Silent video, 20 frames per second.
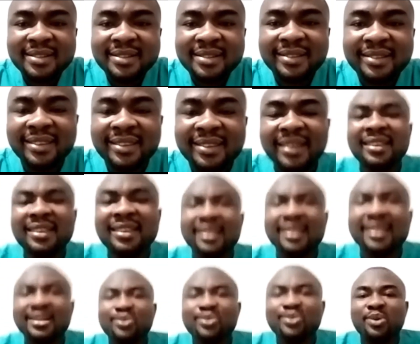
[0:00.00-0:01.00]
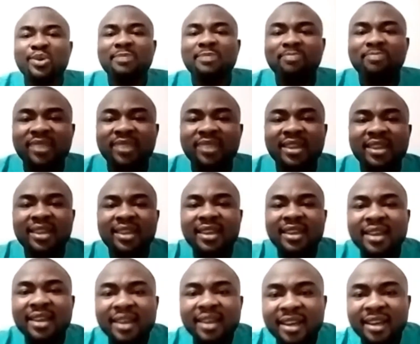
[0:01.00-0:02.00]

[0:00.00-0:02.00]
a thing that will be